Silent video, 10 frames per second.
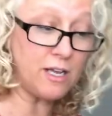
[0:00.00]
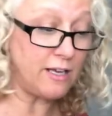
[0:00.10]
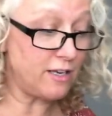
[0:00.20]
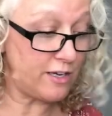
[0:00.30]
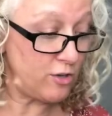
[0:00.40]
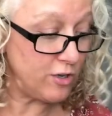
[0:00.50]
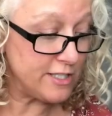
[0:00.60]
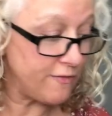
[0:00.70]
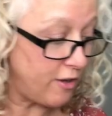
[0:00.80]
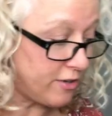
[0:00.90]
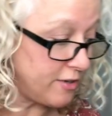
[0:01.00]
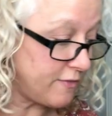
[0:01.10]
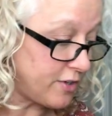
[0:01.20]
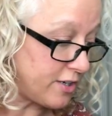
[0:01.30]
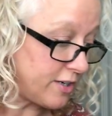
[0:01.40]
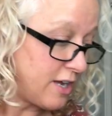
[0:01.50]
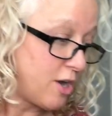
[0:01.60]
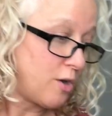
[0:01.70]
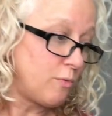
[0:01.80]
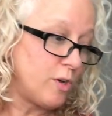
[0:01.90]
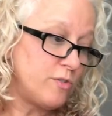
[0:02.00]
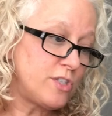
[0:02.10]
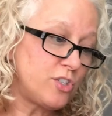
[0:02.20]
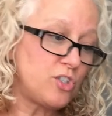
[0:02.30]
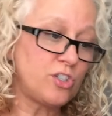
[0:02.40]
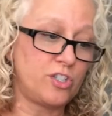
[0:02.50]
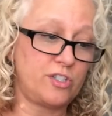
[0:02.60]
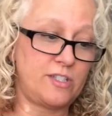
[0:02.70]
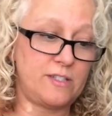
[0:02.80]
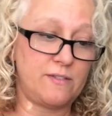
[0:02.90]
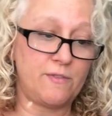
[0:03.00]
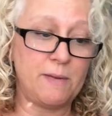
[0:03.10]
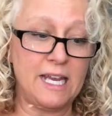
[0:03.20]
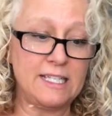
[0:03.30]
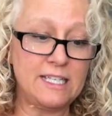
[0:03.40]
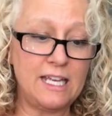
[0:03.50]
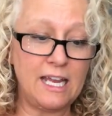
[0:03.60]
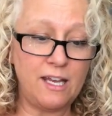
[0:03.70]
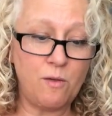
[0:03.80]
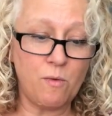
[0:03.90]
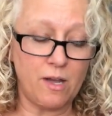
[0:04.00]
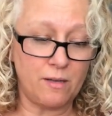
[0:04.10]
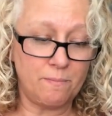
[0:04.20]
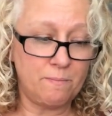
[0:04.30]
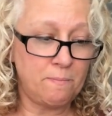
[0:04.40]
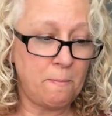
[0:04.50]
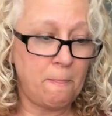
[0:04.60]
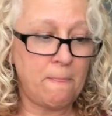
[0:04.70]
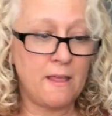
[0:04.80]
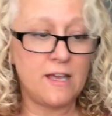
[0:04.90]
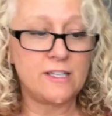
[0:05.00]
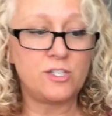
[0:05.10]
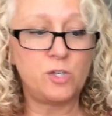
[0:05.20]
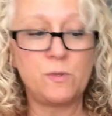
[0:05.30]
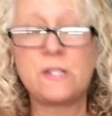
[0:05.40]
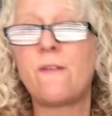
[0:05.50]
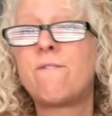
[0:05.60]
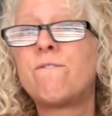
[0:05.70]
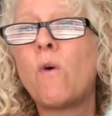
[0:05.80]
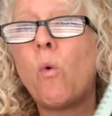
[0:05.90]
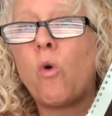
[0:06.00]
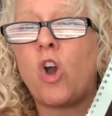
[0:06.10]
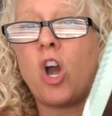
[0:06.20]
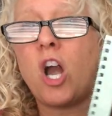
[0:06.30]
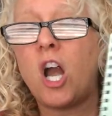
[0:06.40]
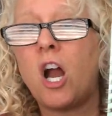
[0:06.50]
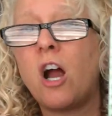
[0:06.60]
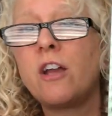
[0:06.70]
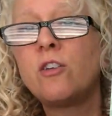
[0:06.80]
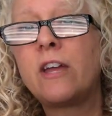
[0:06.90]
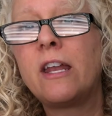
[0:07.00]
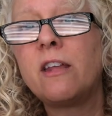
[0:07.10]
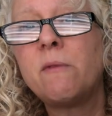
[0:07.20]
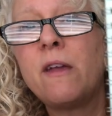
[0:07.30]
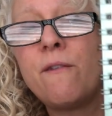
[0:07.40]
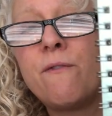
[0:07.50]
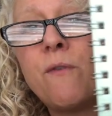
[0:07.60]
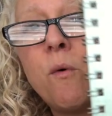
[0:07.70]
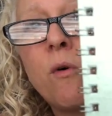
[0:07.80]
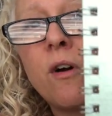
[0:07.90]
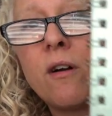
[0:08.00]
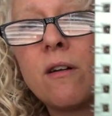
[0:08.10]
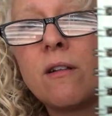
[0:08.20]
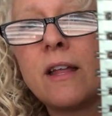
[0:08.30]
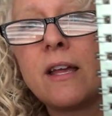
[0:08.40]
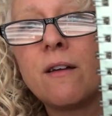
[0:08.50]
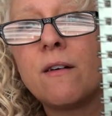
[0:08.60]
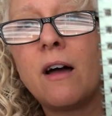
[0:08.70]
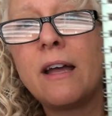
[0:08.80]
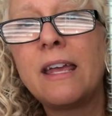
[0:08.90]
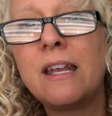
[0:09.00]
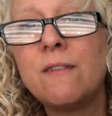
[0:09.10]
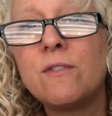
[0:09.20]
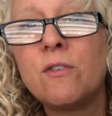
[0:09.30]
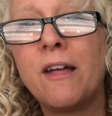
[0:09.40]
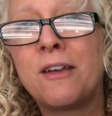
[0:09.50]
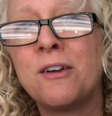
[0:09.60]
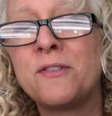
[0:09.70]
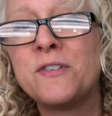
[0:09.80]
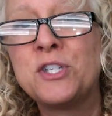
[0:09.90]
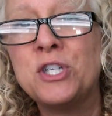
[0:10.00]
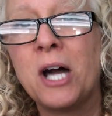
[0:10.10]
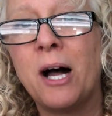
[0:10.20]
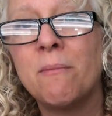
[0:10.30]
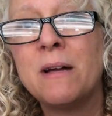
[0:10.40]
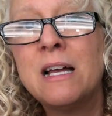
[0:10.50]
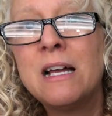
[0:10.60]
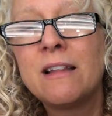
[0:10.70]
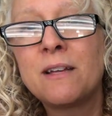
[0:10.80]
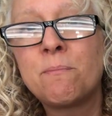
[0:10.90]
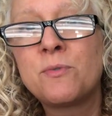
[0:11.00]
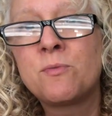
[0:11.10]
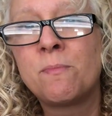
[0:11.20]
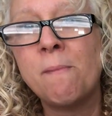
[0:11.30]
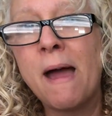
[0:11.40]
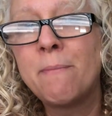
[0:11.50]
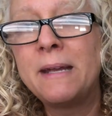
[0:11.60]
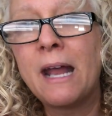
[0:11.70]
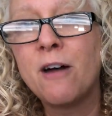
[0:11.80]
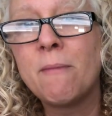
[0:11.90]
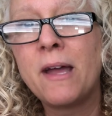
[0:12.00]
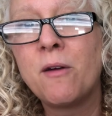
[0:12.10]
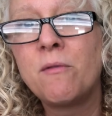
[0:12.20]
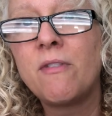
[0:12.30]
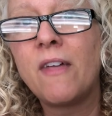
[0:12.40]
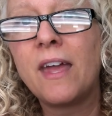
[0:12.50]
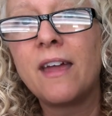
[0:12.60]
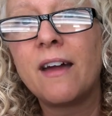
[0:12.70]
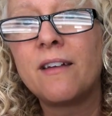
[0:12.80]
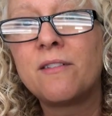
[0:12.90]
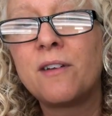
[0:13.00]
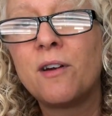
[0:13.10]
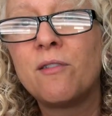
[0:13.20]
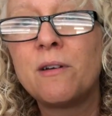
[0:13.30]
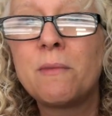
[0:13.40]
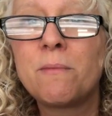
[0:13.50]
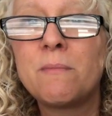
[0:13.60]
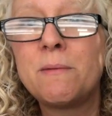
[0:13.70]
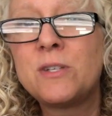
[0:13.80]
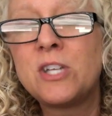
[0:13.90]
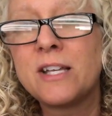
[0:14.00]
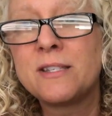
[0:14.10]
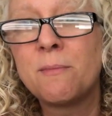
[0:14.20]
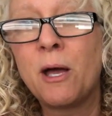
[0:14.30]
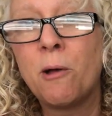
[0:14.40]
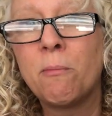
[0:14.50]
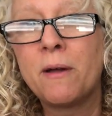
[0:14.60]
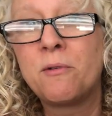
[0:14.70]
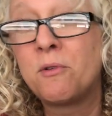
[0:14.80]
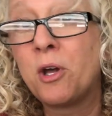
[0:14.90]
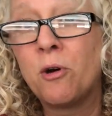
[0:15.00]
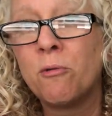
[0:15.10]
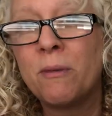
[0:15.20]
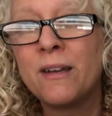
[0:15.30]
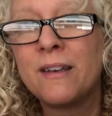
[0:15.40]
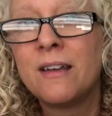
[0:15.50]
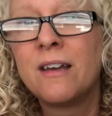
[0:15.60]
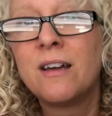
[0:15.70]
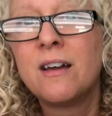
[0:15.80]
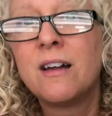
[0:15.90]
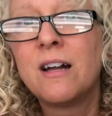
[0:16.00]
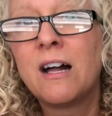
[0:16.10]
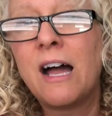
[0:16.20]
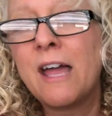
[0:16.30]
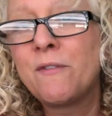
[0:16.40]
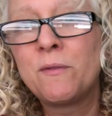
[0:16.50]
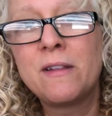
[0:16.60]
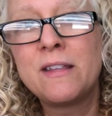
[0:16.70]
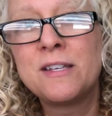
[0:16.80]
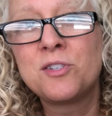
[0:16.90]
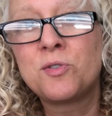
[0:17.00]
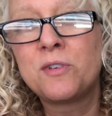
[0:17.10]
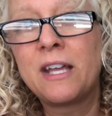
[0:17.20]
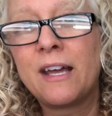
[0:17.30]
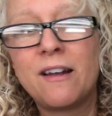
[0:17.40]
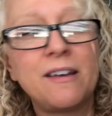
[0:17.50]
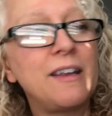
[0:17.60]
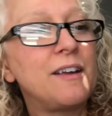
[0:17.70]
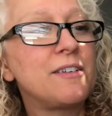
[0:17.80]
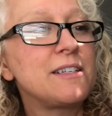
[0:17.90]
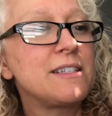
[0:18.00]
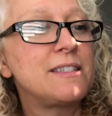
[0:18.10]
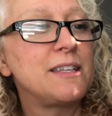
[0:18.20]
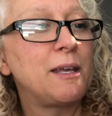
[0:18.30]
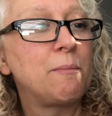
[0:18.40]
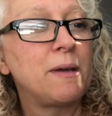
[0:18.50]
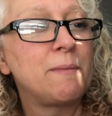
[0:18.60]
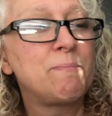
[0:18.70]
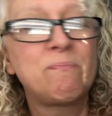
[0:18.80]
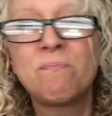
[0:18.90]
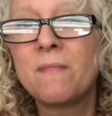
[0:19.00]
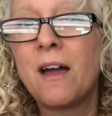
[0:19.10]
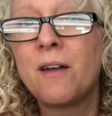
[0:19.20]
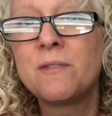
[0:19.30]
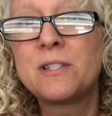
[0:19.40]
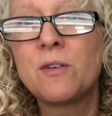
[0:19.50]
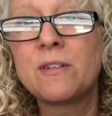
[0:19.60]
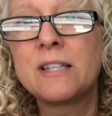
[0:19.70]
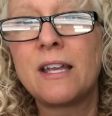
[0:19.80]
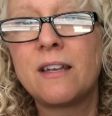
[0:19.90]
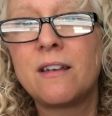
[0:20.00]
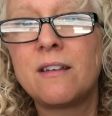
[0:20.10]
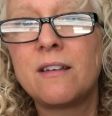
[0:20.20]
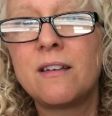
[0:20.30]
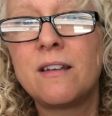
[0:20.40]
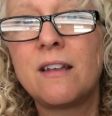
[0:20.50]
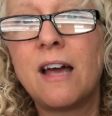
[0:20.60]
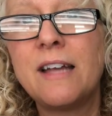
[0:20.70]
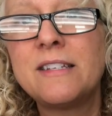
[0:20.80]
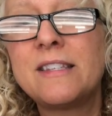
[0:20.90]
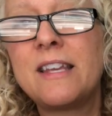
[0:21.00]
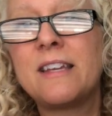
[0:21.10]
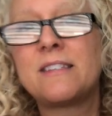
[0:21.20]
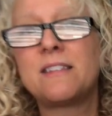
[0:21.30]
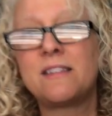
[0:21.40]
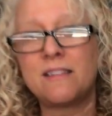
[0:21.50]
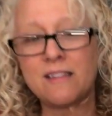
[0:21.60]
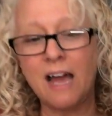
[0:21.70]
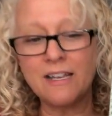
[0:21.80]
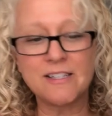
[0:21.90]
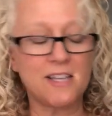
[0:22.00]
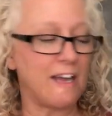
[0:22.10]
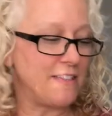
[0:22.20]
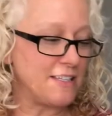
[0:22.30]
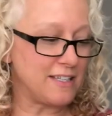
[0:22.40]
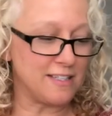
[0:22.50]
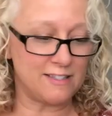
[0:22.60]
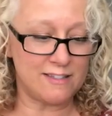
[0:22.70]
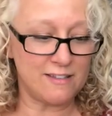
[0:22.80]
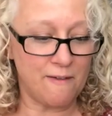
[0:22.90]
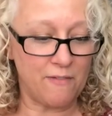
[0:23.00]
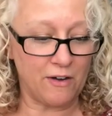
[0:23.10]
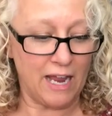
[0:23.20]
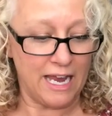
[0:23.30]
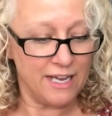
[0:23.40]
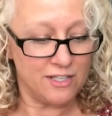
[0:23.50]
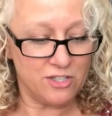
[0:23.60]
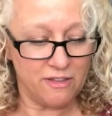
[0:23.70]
I, I know you guys have all heard of her, Rosa Sugars from 1881. She was four. Are you kidding me? Four. Like, I can't even do that good of a job. Like mapping out my own thing. I don't know. I maybe she had some help. I don't know. But I haven't read the history yet on here to see, but I was so excited. I just think it's, I just got these because of their age.